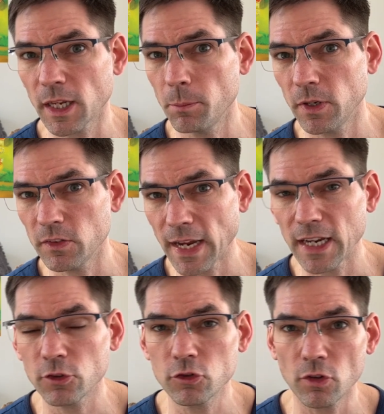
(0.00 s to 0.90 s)
can place
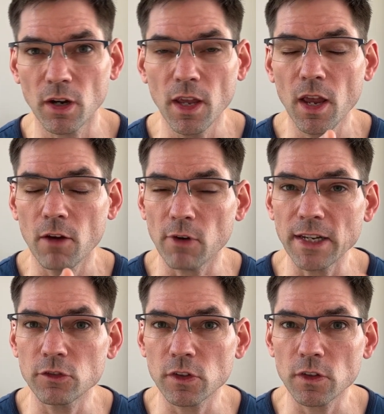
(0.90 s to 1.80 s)
extra
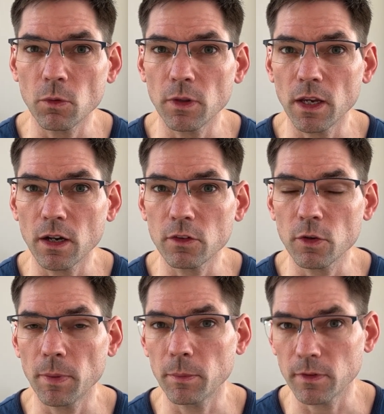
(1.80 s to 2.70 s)
ranchers out there to
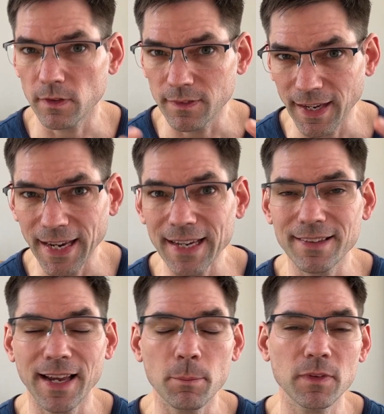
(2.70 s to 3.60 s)
be able to take
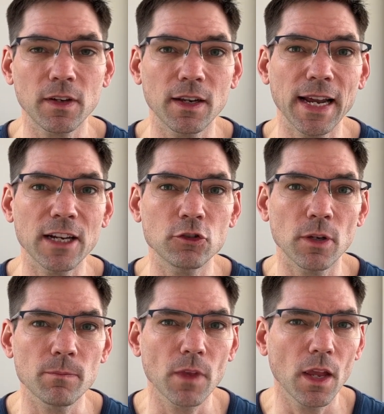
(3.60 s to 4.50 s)
that particular action.